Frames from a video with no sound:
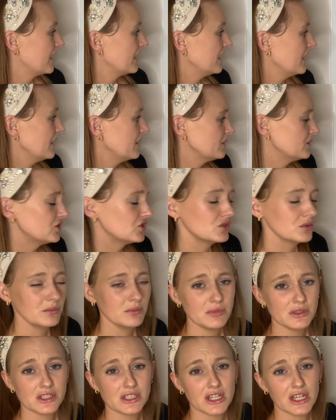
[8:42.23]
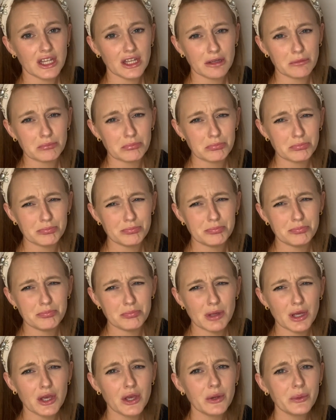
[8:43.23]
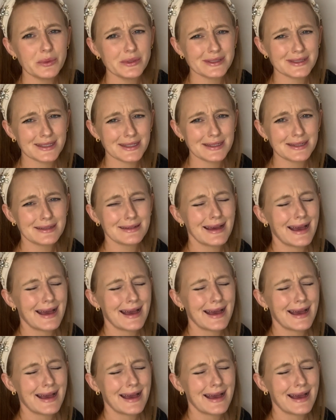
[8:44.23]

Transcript: It was somebody who was in